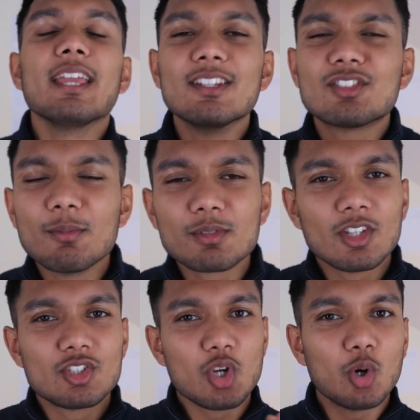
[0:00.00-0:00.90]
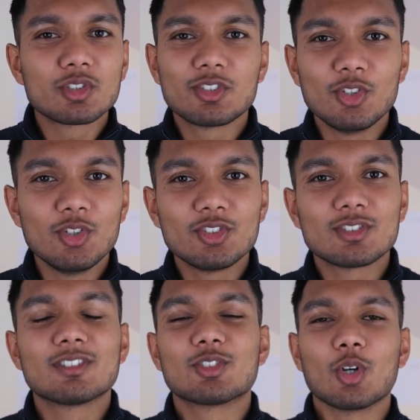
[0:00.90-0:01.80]
in terms of the jokes
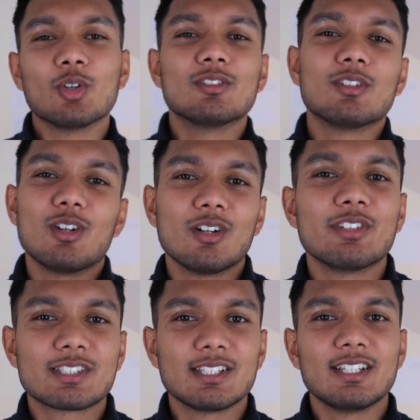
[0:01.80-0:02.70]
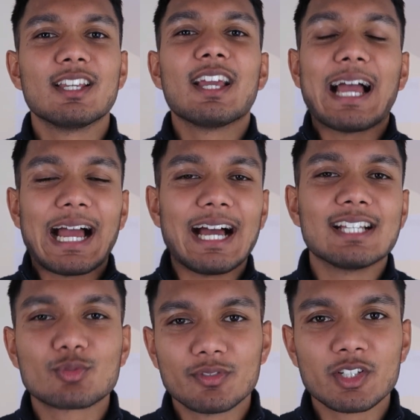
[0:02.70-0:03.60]
used, so obviously
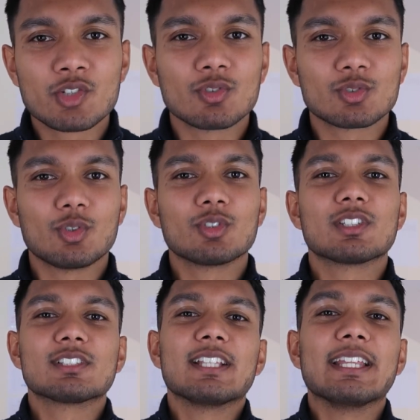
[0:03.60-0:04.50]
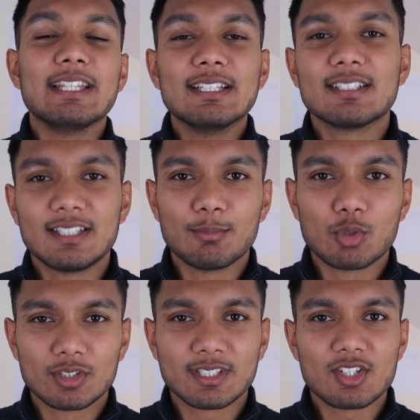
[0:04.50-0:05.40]
as revision resources they need to keep
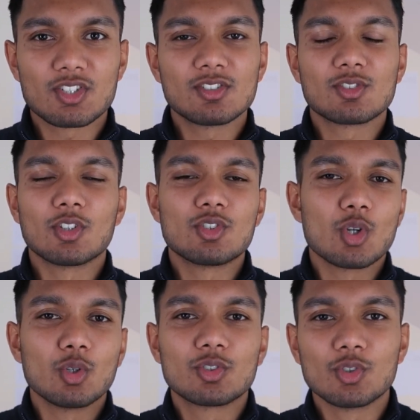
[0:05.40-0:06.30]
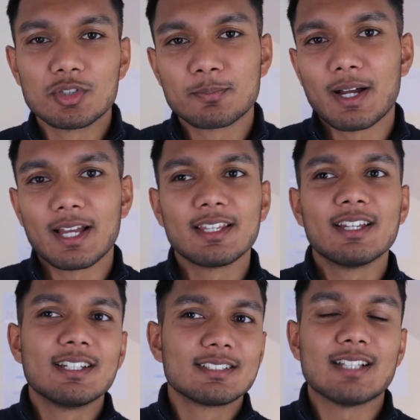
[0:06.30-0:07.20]
your attention, so the jokes used by
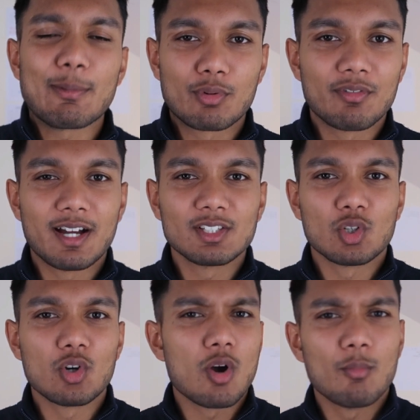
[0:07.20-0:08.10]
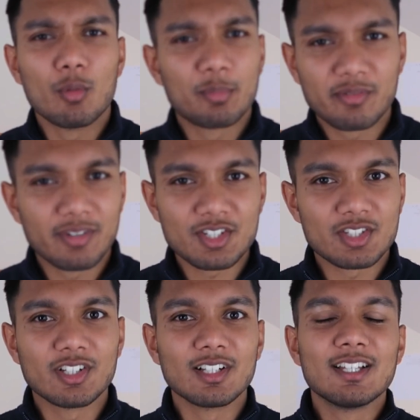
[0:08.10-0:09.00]
SnapRevise are a lot more
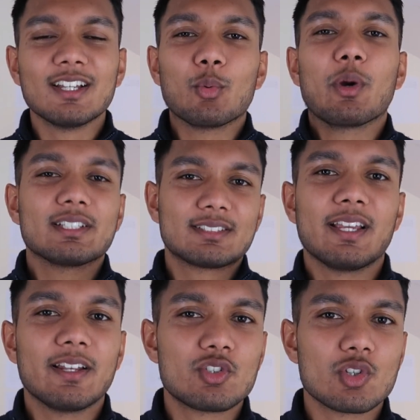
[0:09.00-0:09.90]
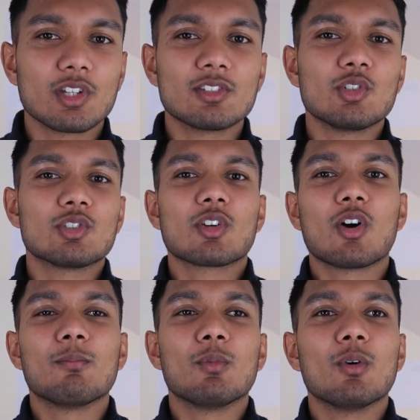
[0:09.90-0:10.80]
professional, whereas Tailored Tutors use a
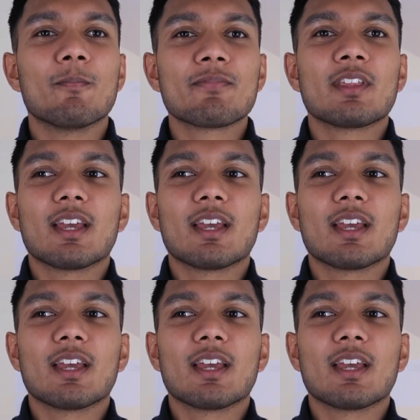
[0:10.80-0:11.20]
lot more